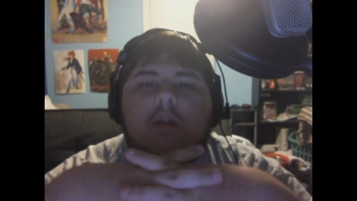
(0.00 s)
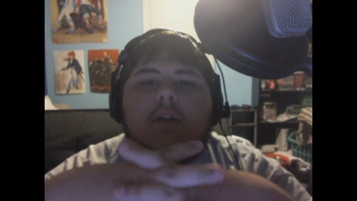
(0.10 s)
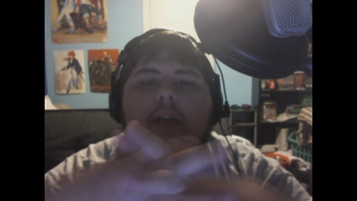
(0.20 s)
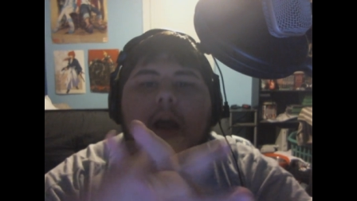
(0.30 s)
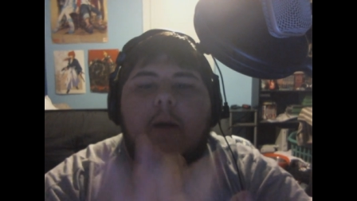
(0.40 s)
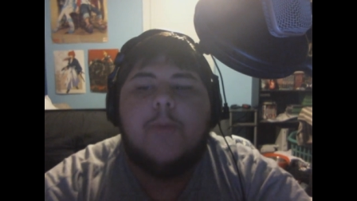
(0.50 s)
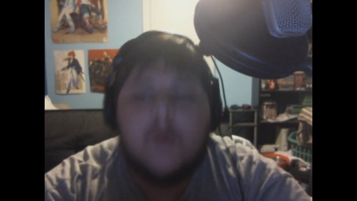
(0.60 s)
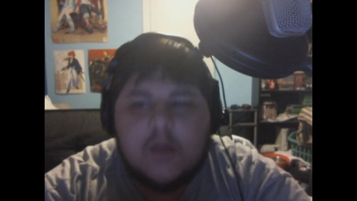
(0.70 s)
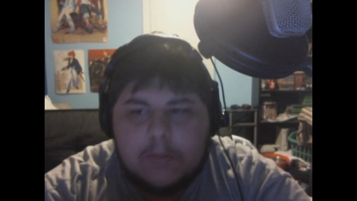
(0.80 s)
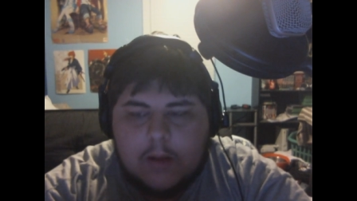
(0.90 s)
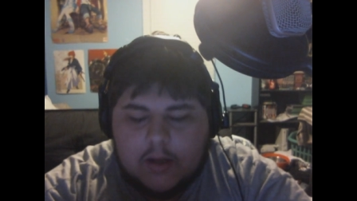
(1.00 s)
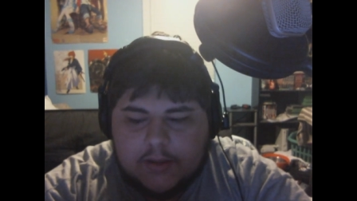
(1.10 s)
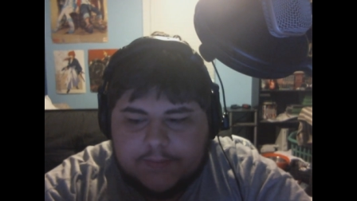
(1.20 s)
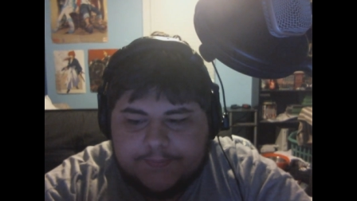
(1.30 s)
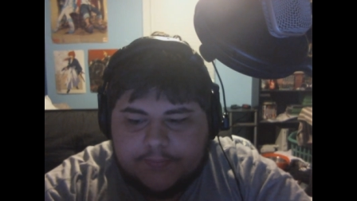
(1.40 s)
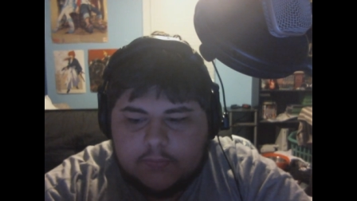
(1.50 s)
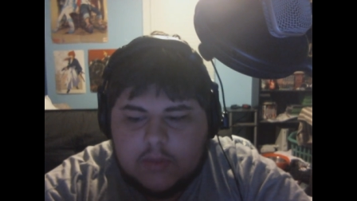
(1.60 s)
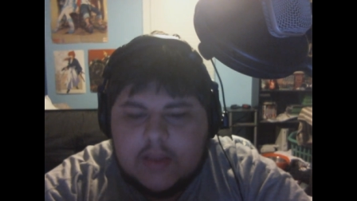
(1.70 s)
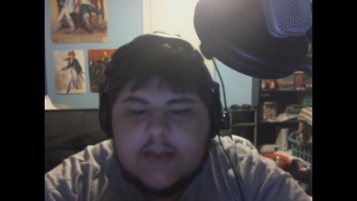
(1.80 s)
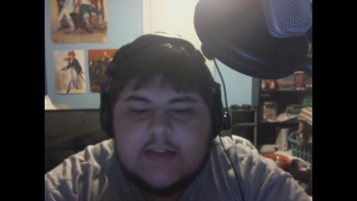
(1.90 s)
Now, Pokemon.
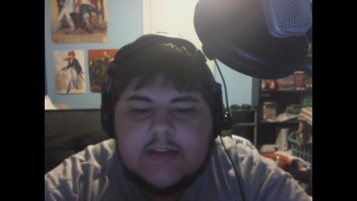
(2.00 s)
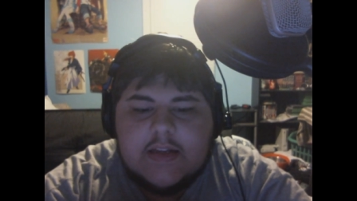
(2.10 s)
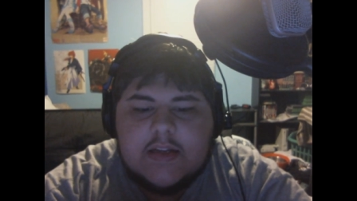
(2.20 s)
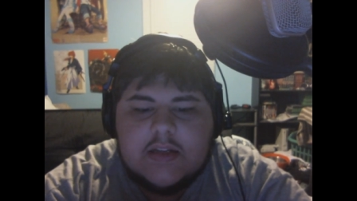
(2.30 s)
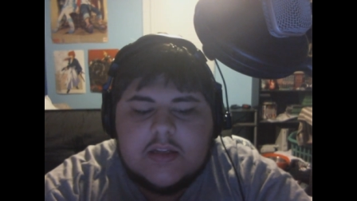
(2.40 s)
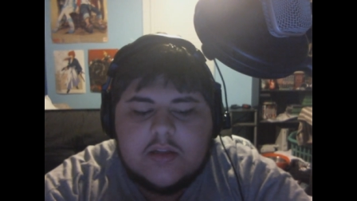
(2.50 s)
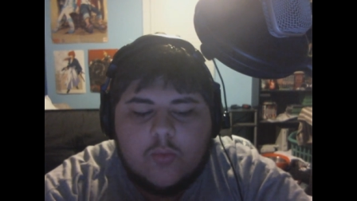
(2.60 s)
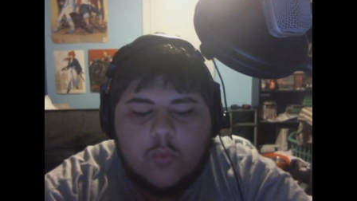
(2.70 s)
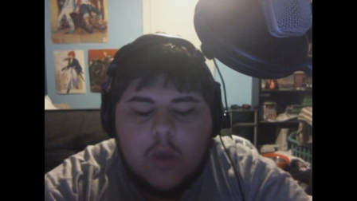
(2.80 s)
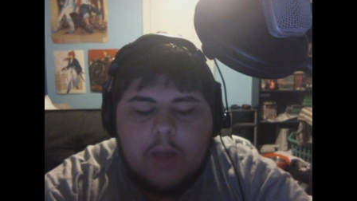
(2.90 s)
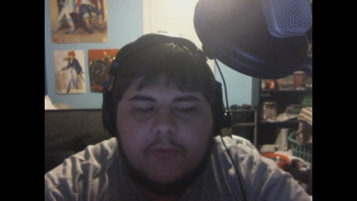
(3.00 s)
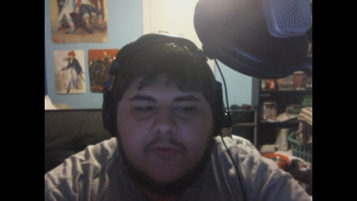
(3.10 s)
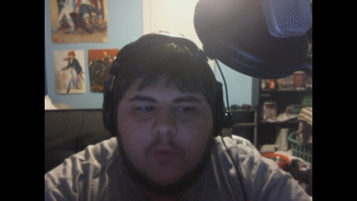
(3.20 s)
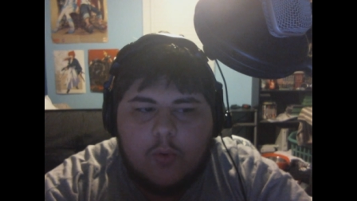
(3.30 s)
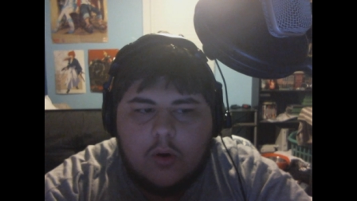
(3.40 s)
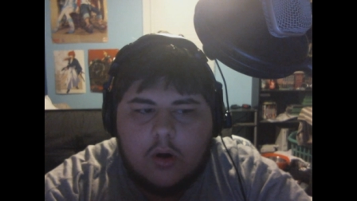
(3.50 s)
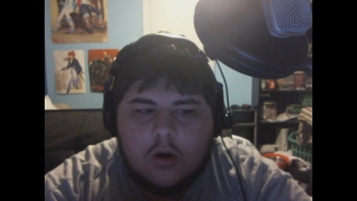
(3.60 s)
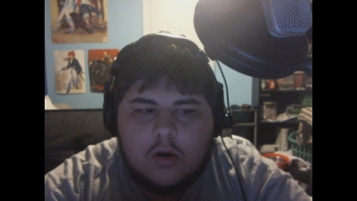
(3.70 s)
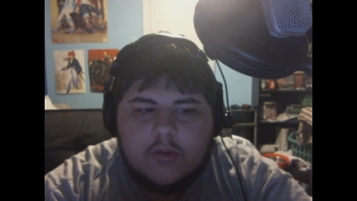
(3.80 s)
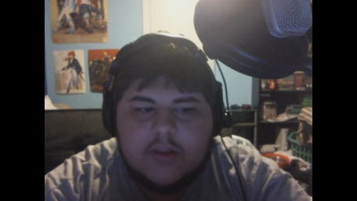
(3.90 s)
This is way
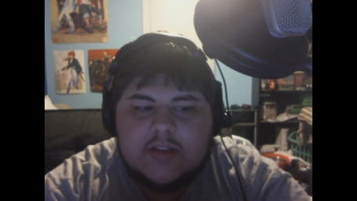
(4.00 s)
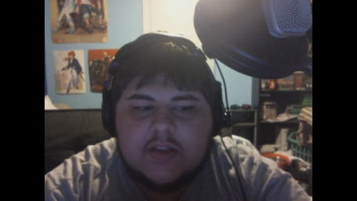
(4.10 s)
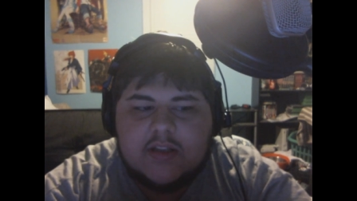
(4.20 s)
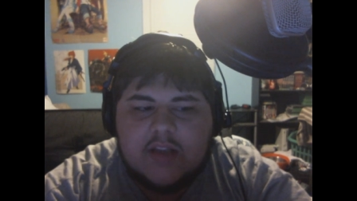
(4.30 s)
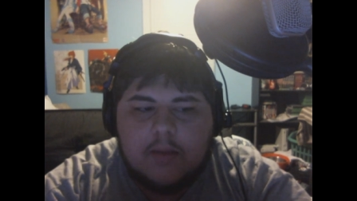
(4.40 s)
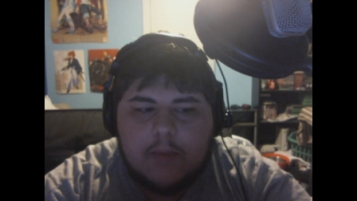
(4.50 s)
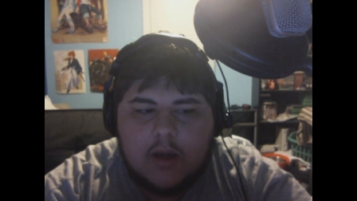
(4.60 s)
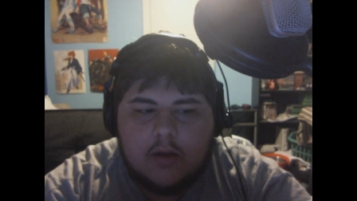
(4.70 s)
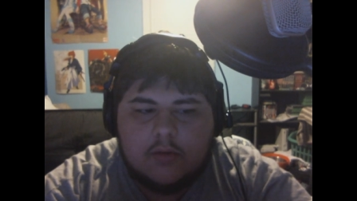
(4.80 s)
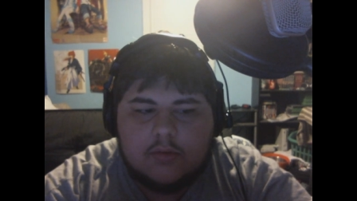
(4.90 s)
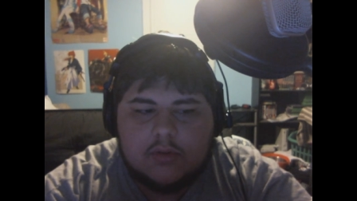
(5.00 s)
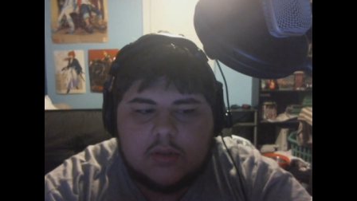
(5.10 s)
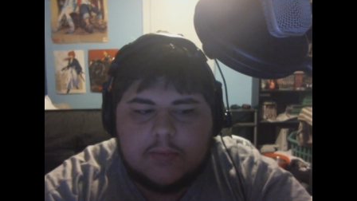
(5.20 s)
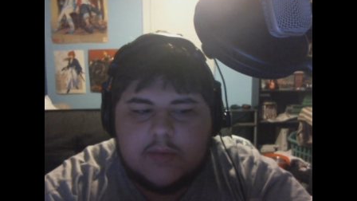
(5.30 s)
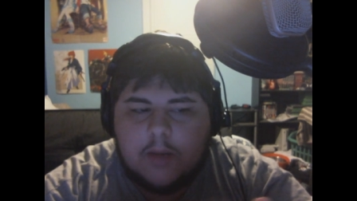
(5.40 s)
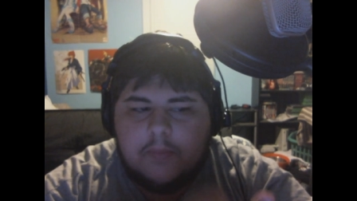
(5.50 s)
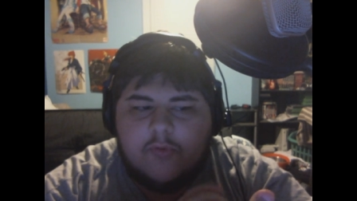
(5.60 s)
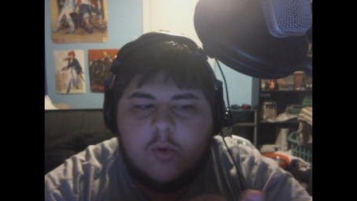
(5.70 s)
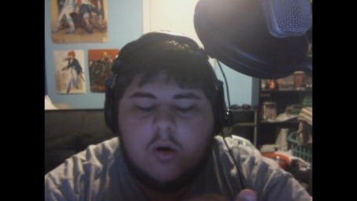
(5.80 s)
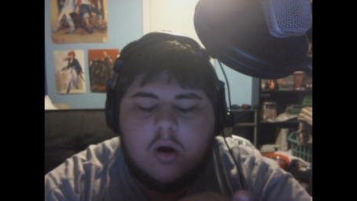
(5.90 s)
before, this, this came out, this comes out
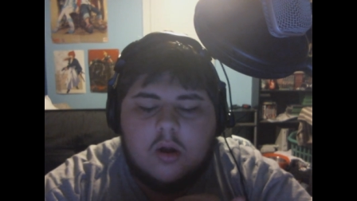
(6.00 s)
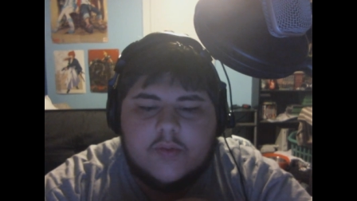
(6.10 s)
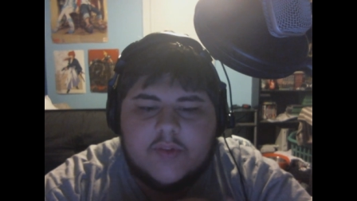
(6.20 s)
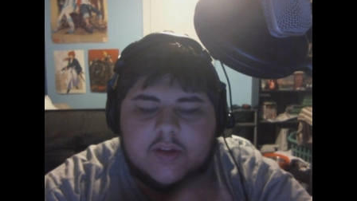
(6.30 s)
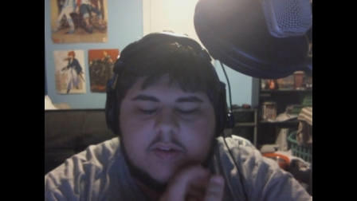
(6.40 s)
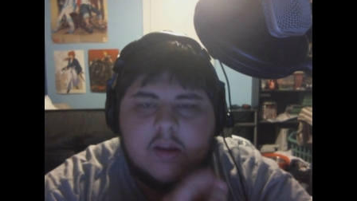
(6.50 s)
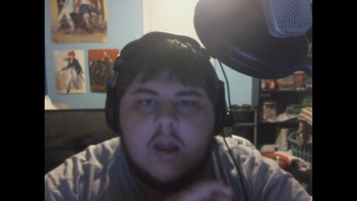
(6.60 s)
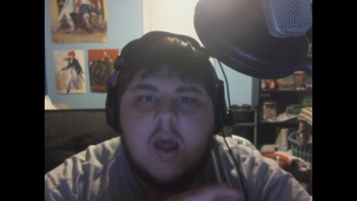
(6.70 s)
before all of this.